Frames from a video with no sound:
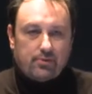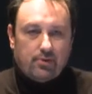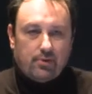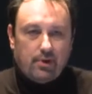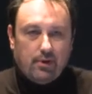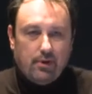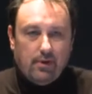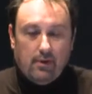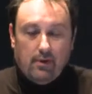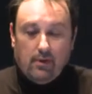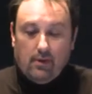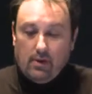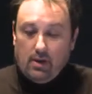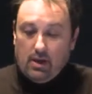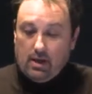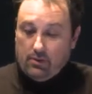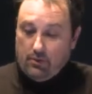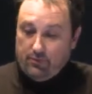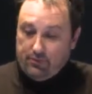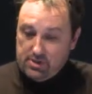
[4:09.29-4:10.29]
Or,
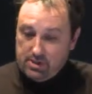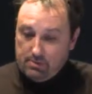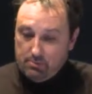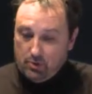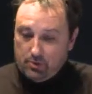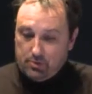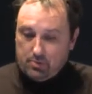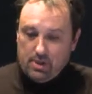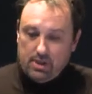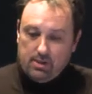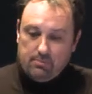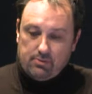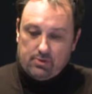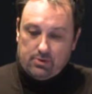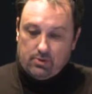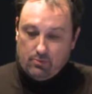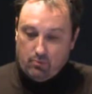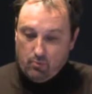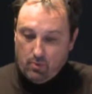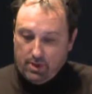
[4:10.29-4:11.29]
and the feasible
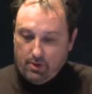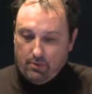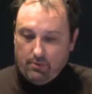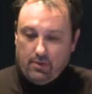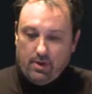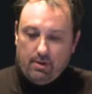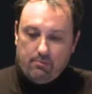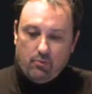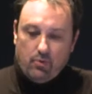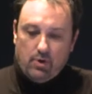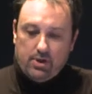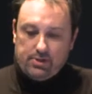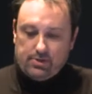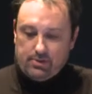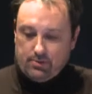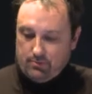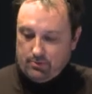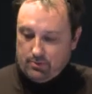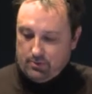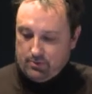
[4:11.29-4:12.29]
dreams, one of them
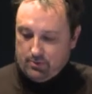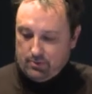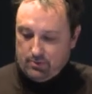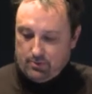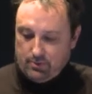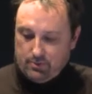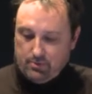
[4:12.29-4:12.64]
was uh,